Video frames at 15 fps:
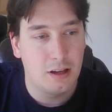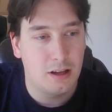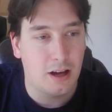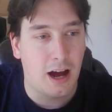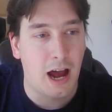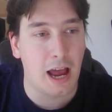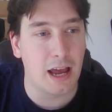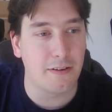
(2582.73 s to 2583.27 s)

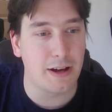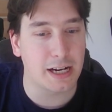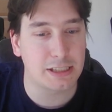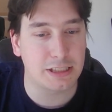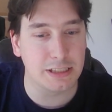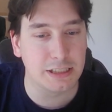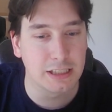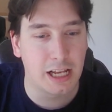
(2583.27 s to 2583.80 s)
I have
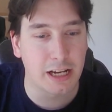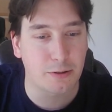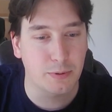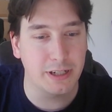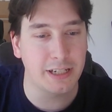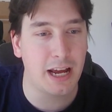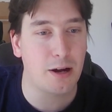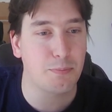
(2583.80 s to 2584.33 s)
actually like
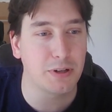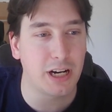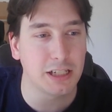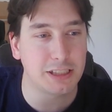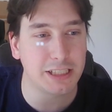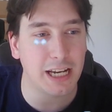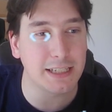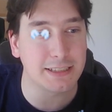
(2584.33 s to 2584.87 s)
written out
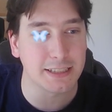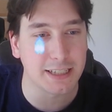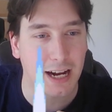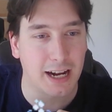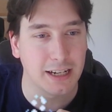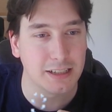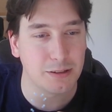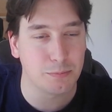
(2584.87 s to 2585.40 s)
pronunciation
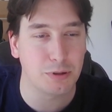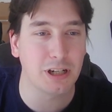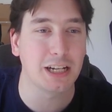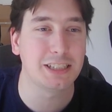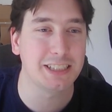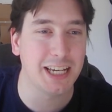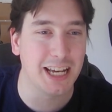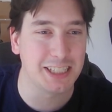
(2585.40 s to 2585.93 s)

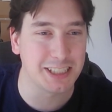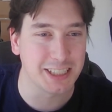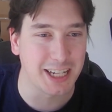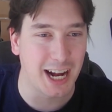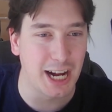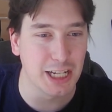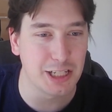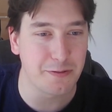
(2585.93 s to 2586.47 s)

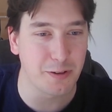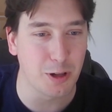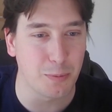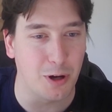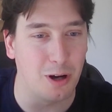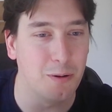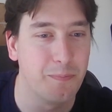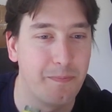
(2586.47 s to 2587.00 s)
guides for them
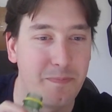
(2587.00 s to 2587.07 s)
all.